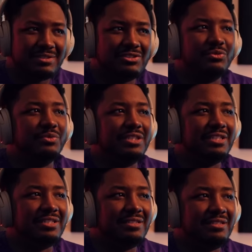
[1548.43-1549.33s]
dude
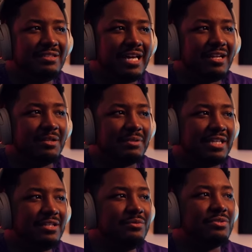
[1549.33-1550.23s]
really got up like
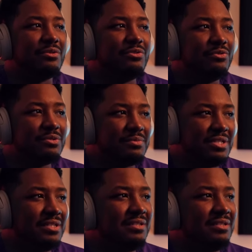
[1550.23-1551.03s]
he was gonna do some shit.